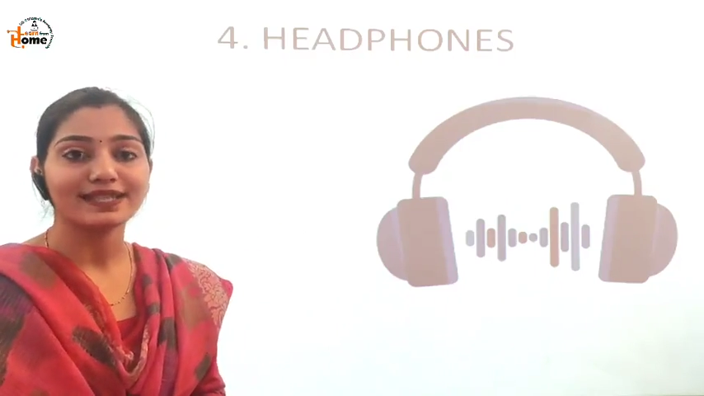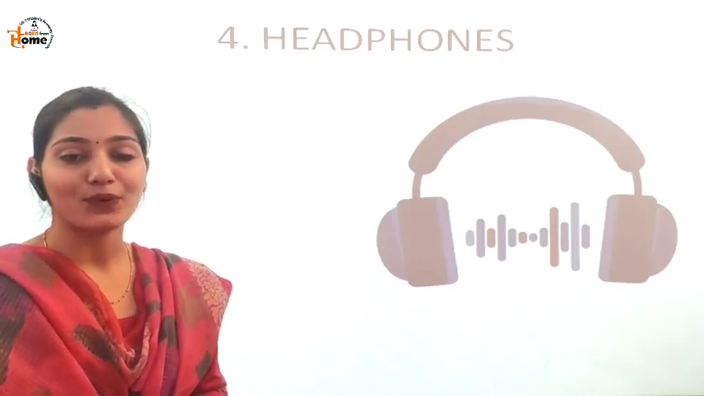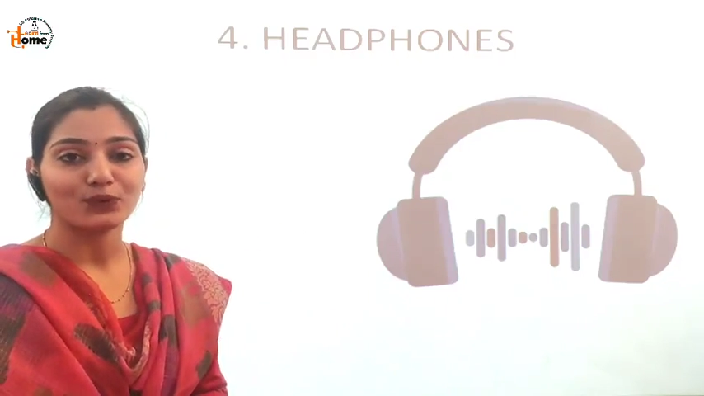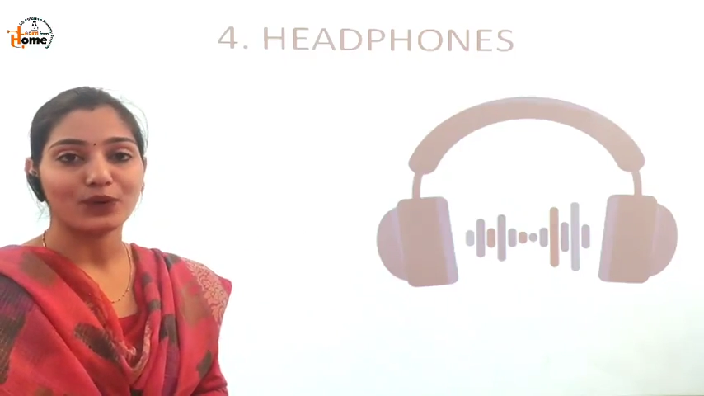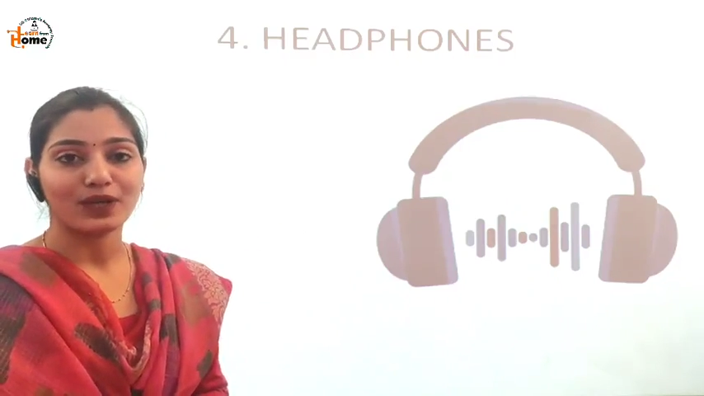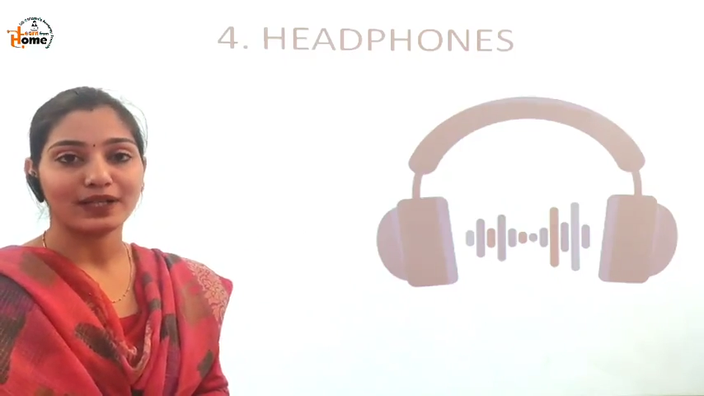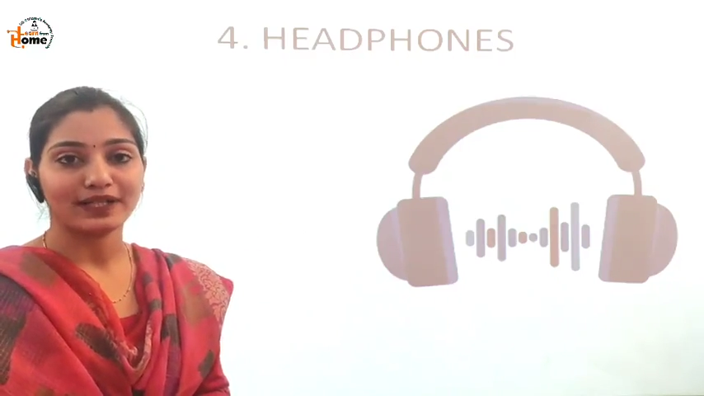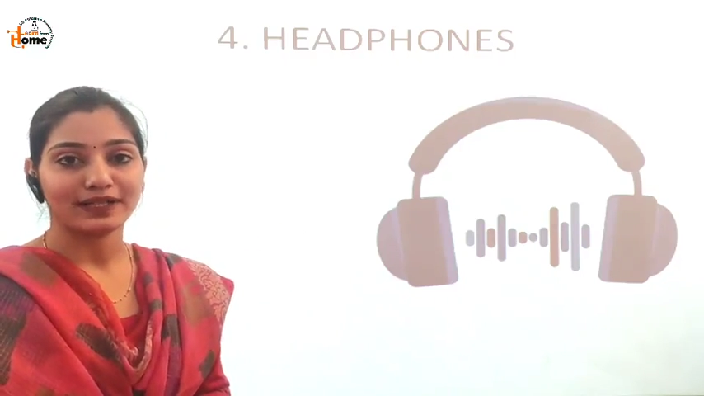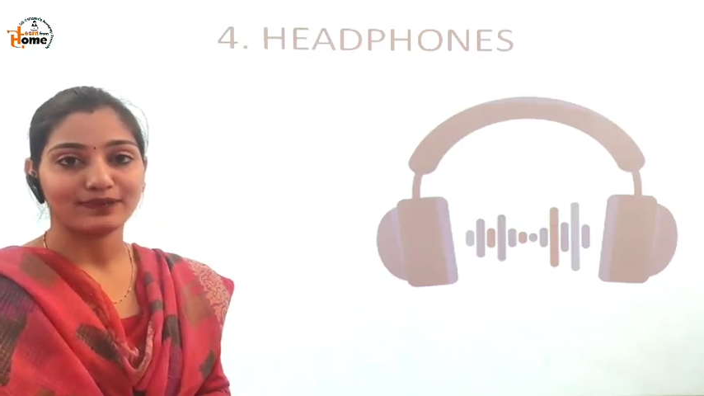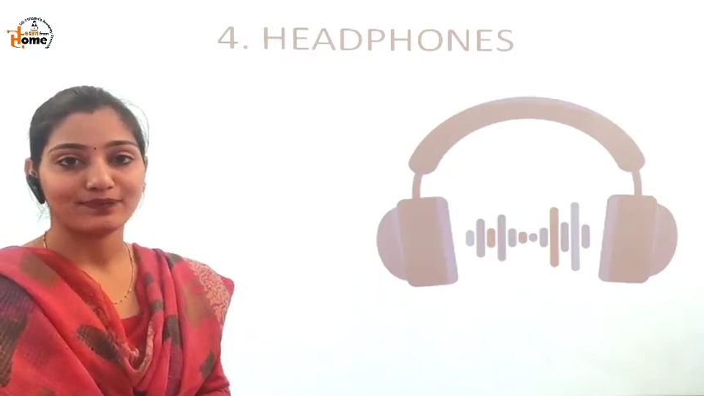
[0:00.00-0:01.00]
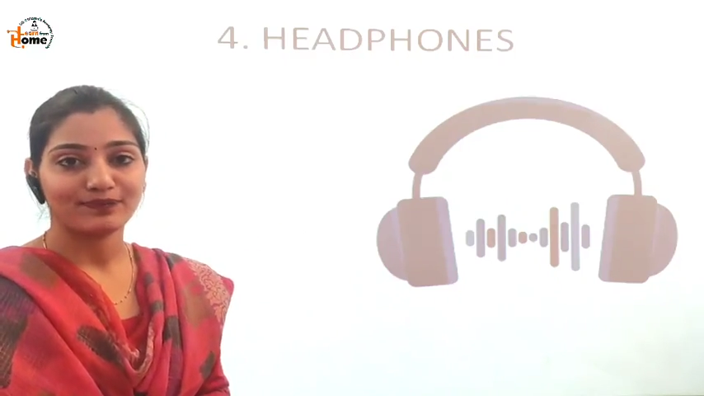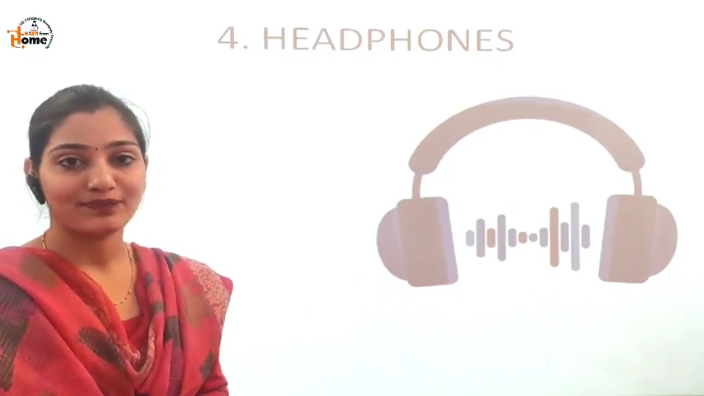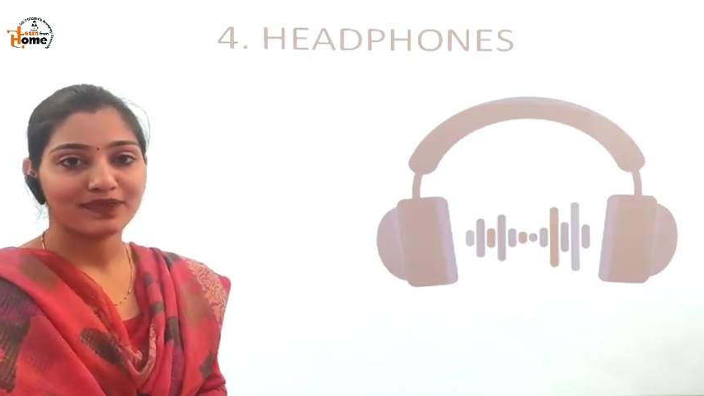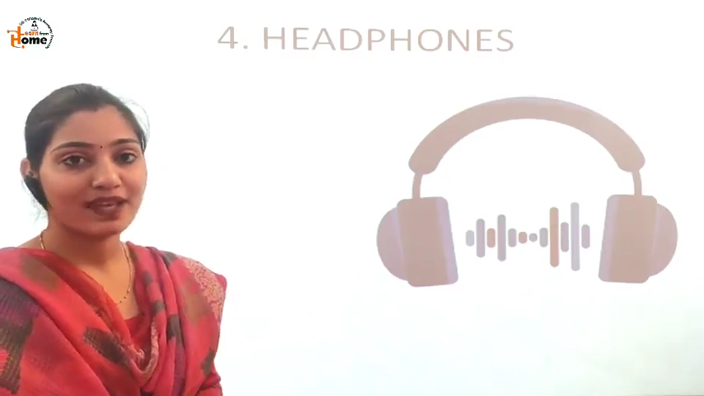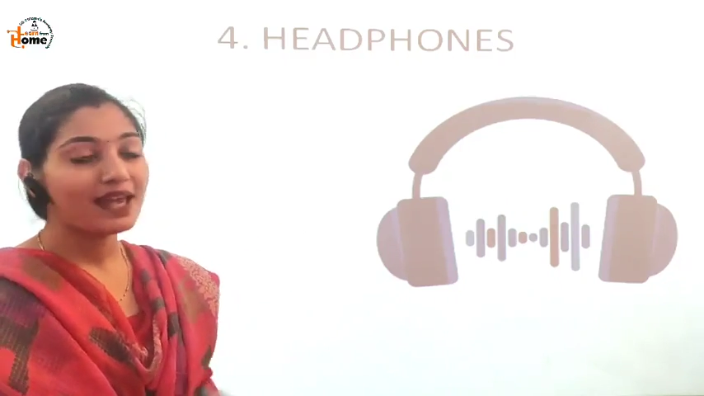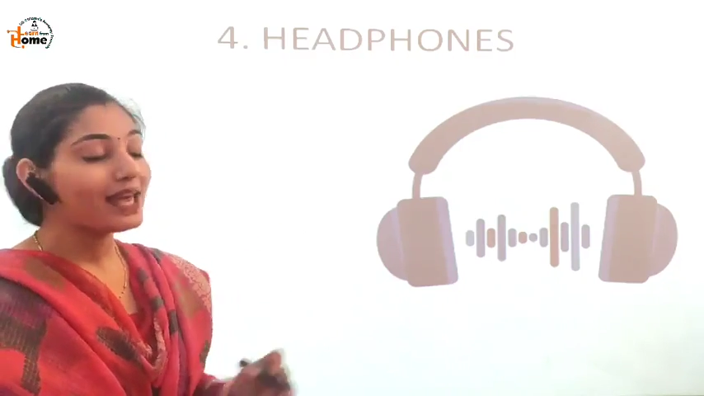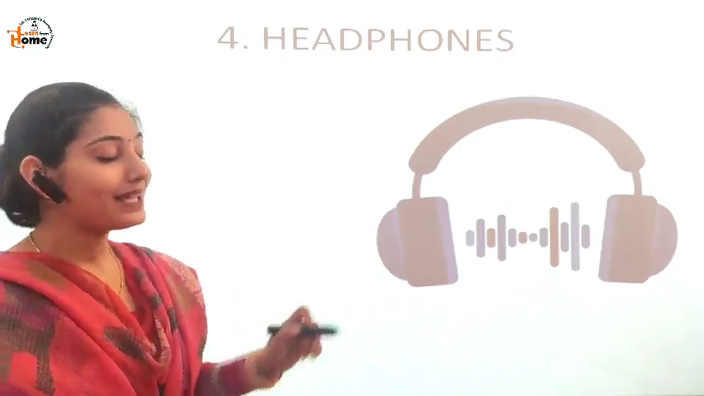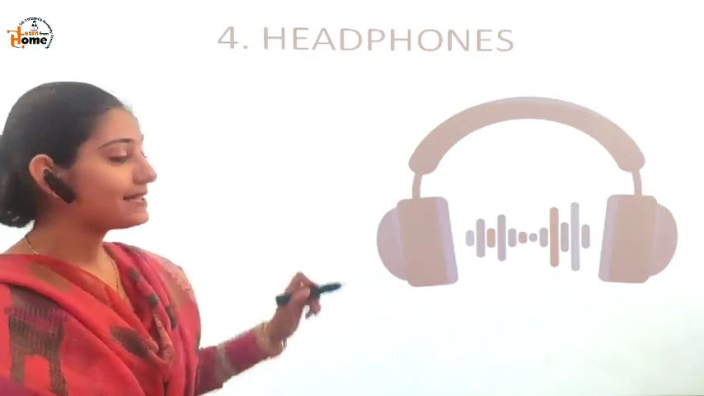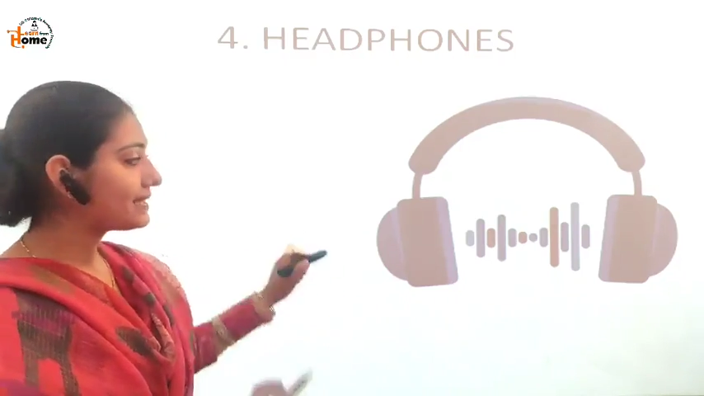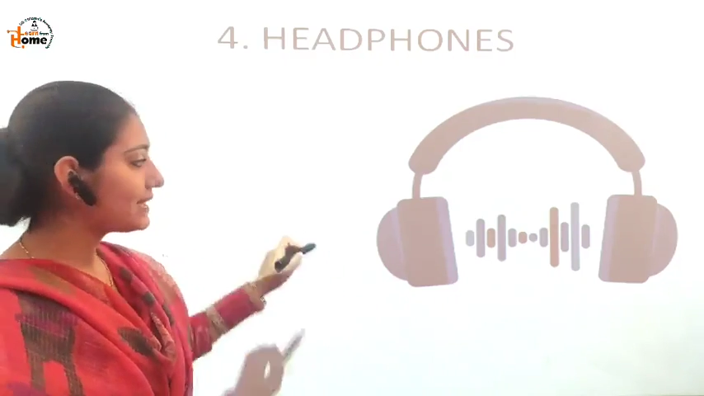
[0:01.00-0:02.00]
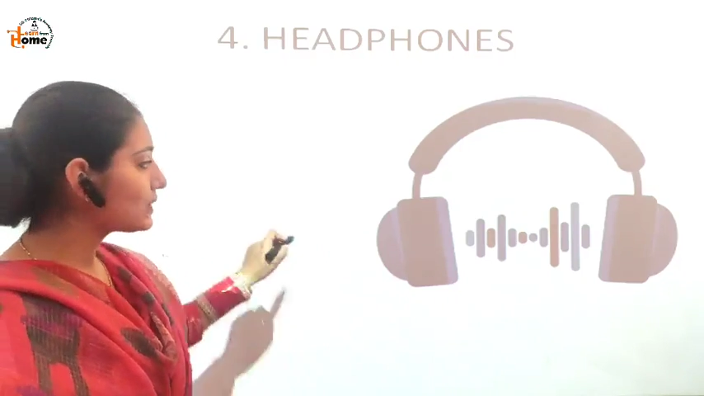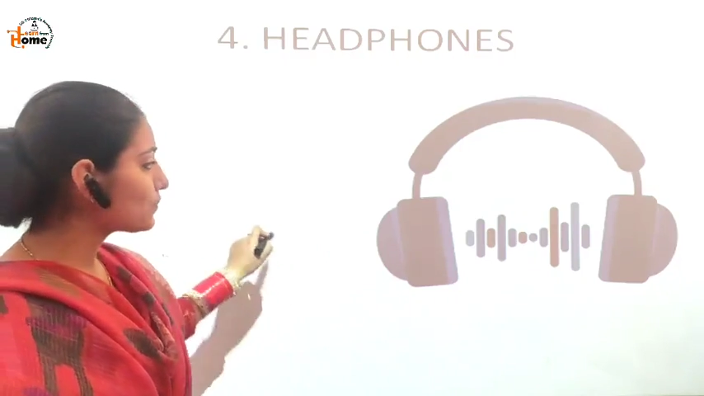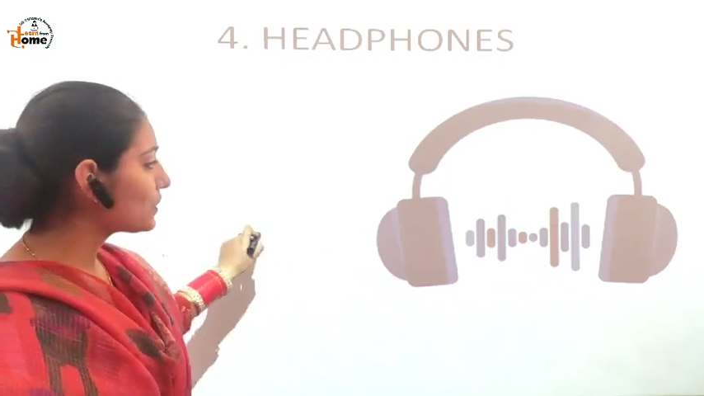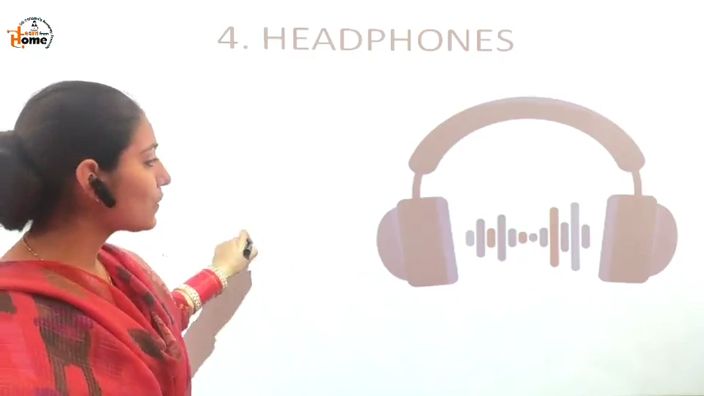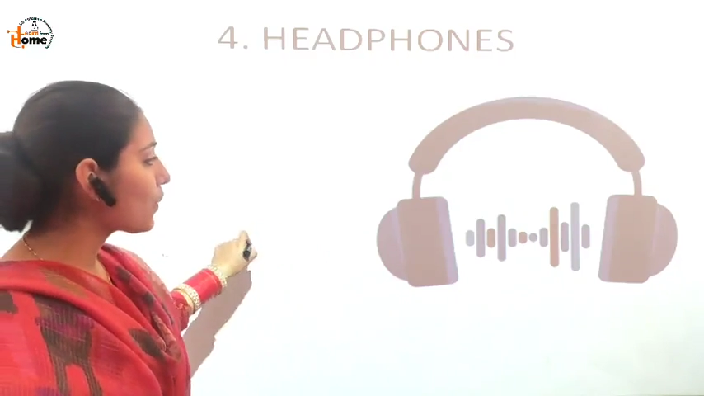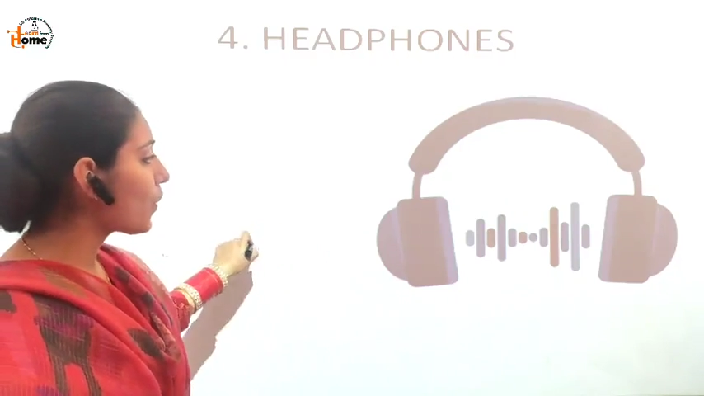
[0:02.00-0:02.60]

sound quality and sit with